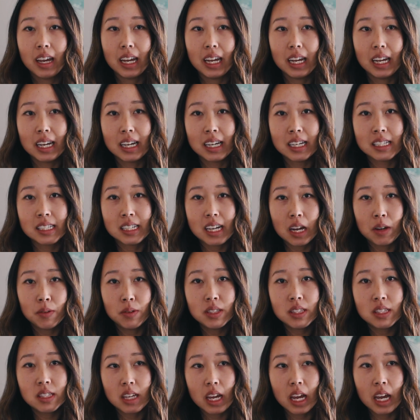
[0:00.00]
And I
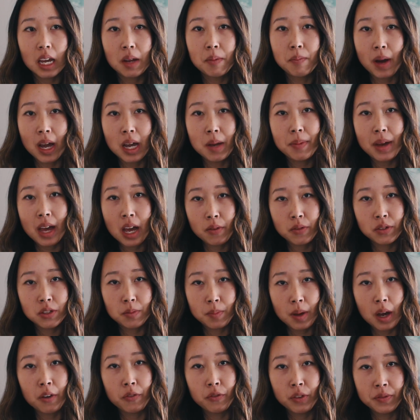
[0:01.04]
would say my bag was
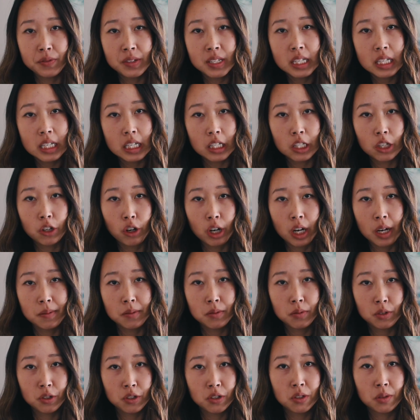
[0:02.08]
about 15
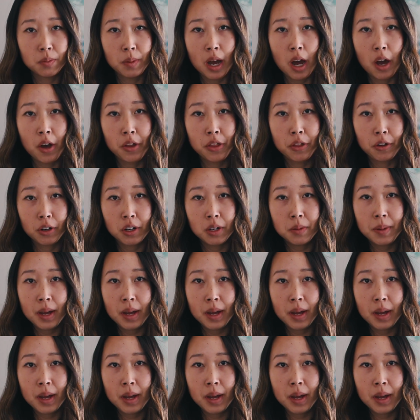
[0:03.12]
kilograms, which is about 30